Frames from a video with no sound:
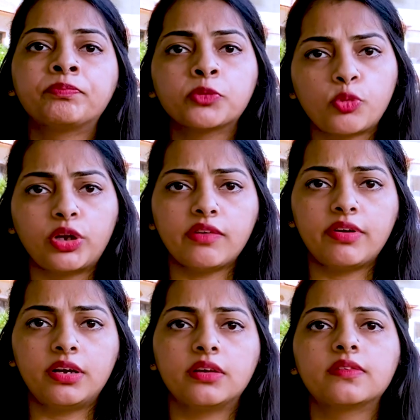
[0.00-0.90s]

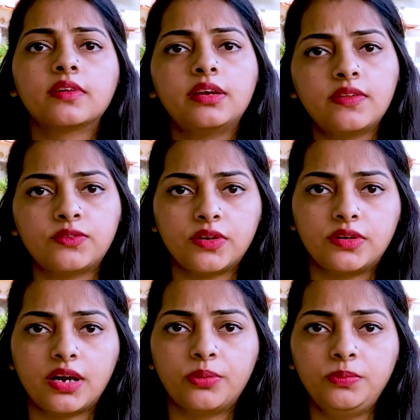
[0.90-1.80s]
Whatever it is, list it
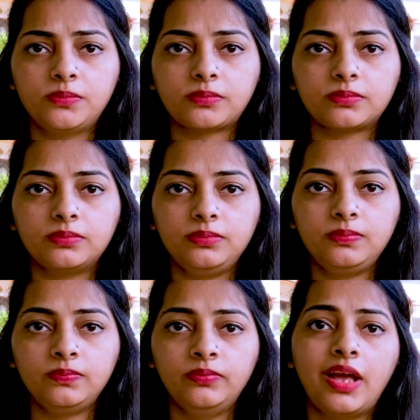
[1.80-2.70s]
down,
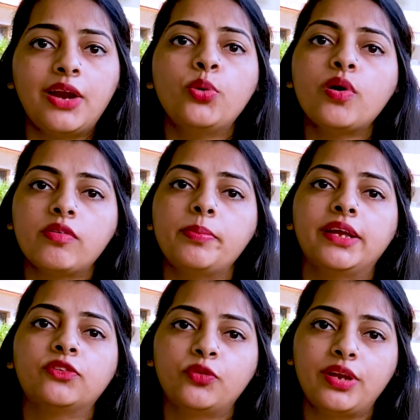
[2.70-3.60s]
and whoever
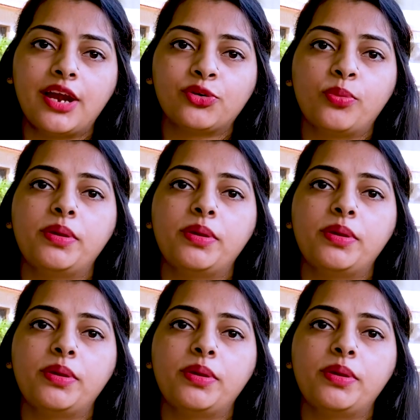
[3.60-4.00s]
makes food at home,